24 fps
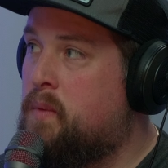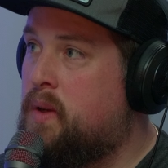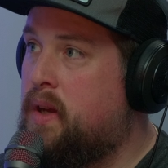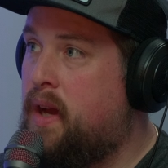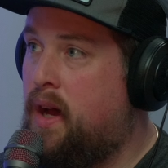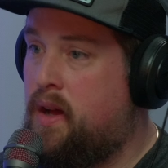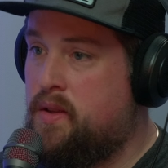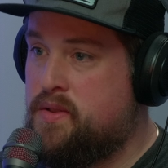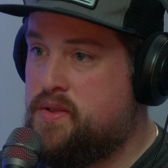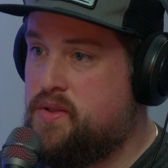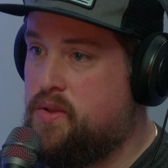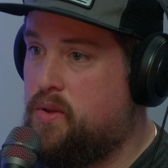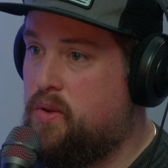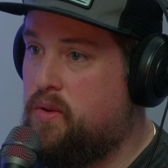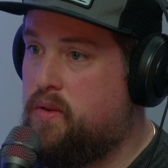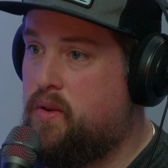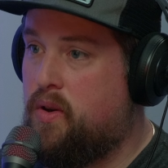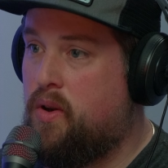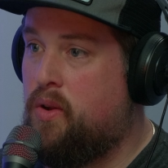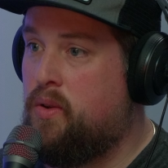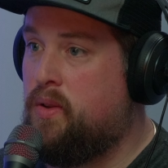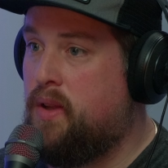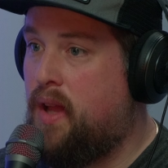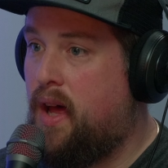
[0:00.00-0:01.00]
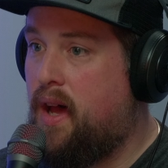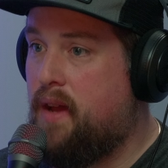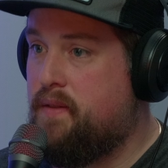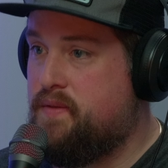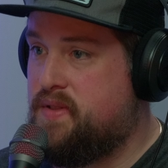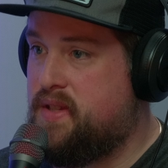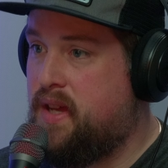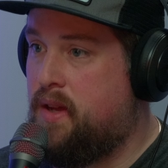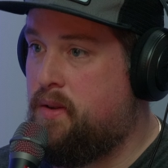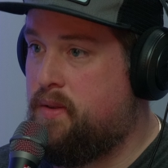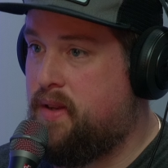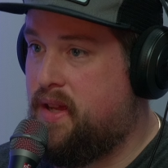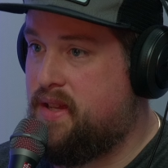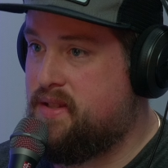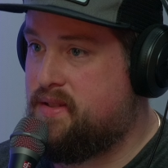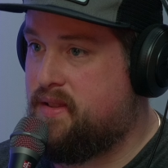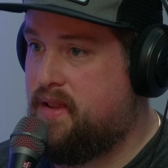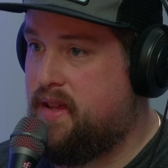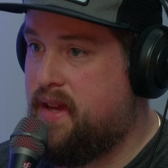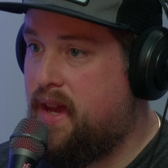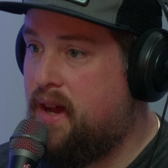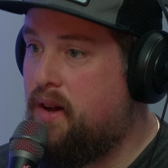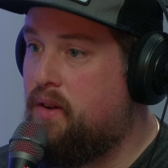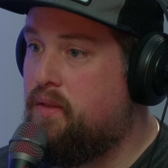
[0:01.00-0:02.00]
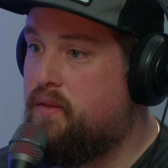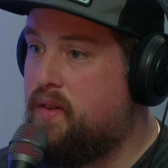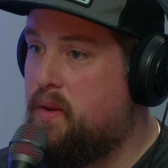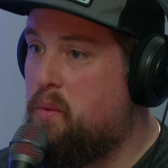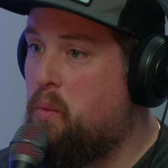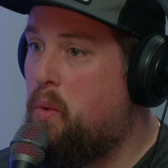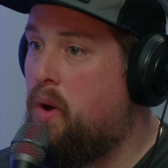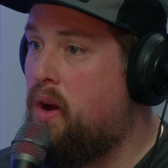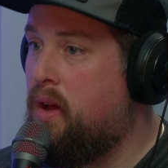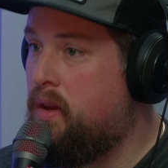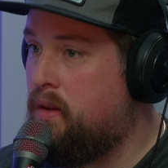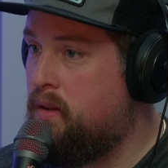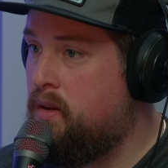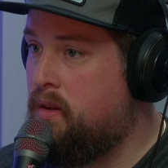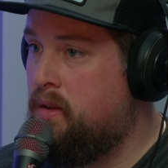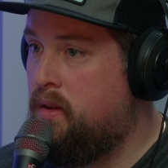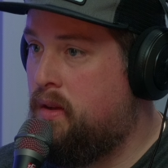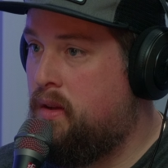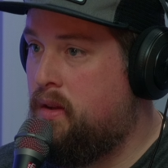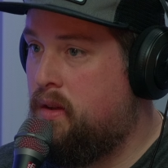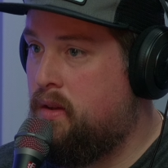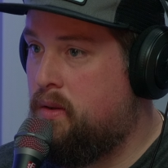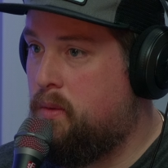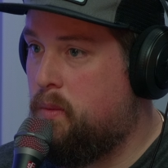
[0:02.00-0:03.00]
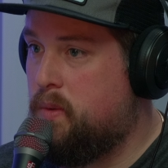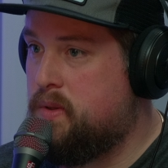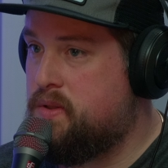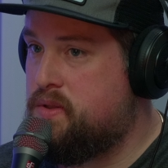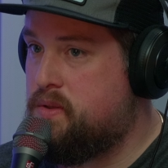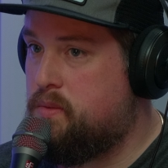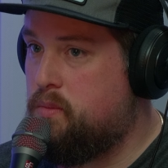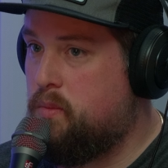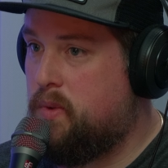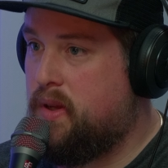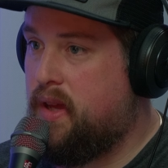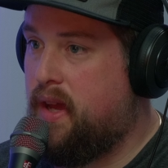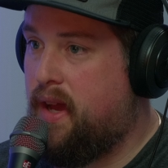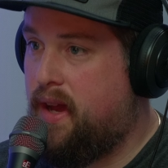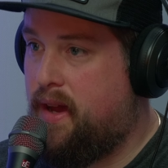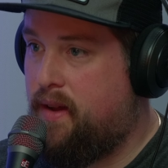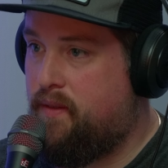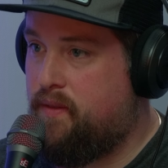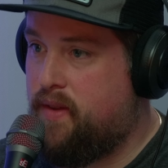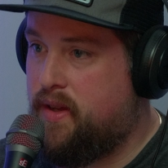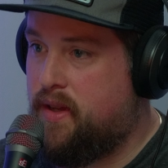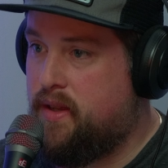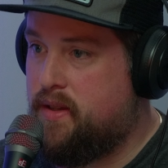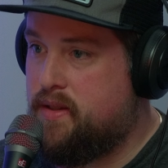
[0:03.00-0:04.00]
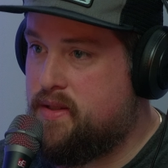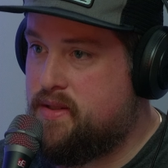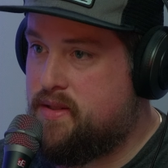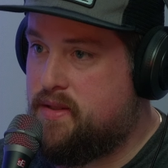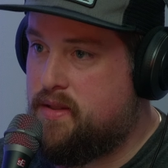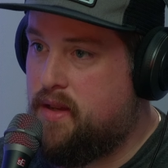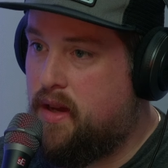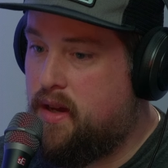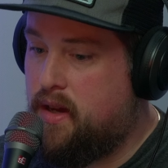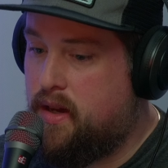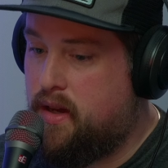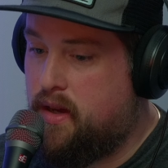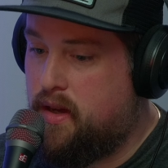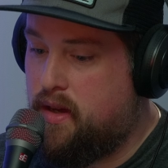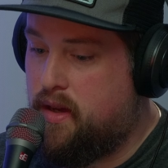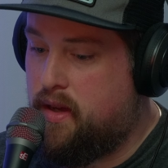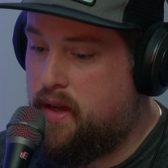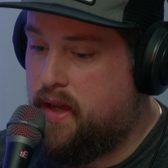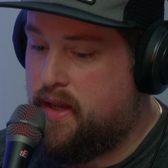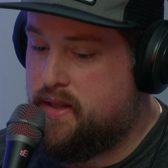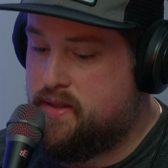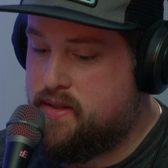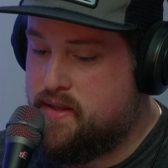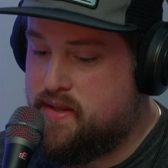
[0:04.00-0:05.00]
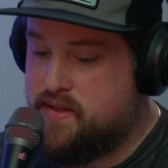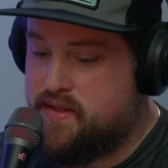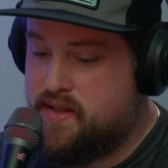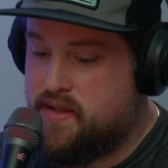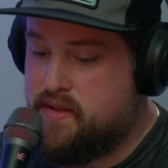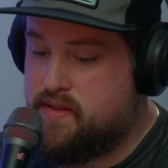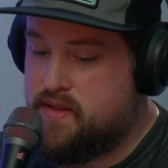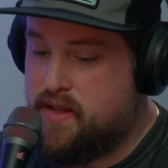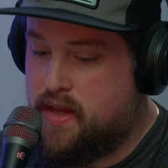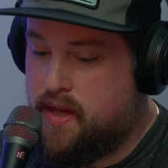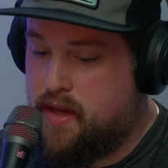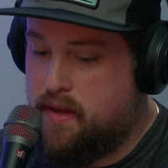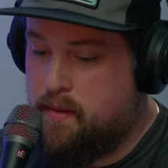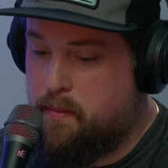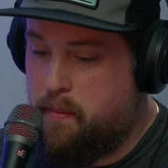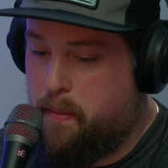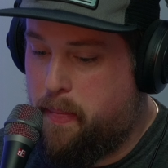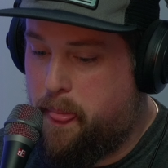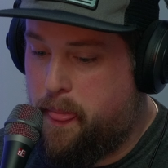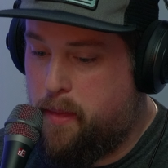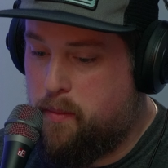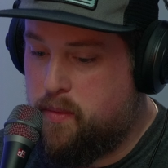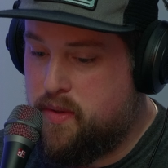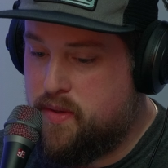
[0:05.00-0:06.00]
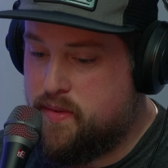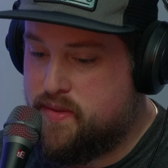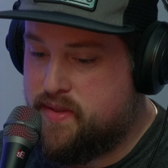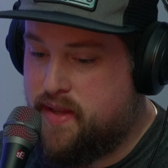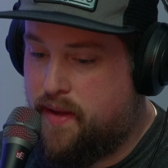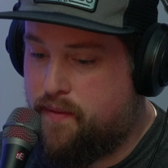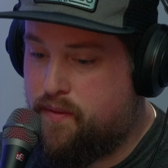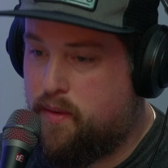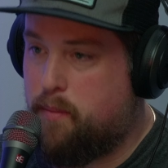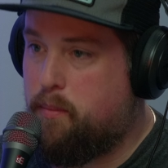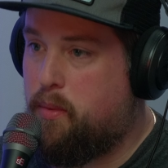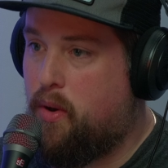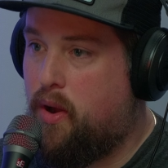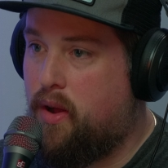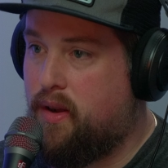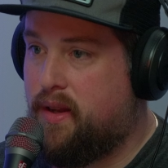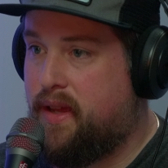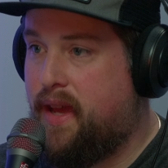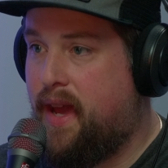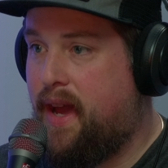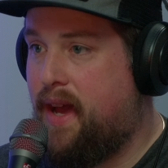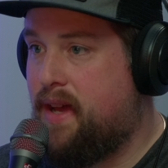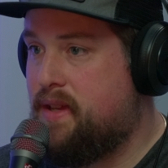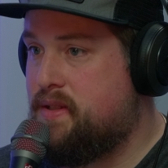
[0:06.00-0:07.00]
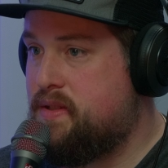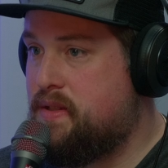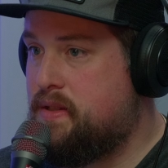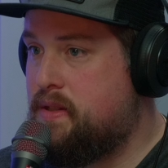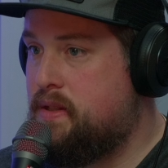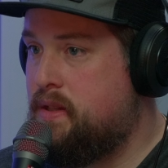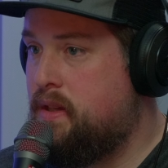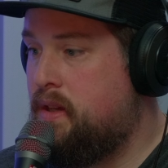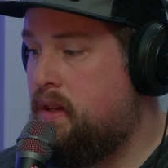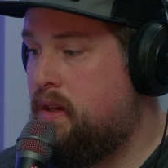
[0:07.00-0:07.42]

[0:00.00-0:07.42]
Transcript: console, their own live sound desk, the LV1, which we have at DCC. We use that for broadcast.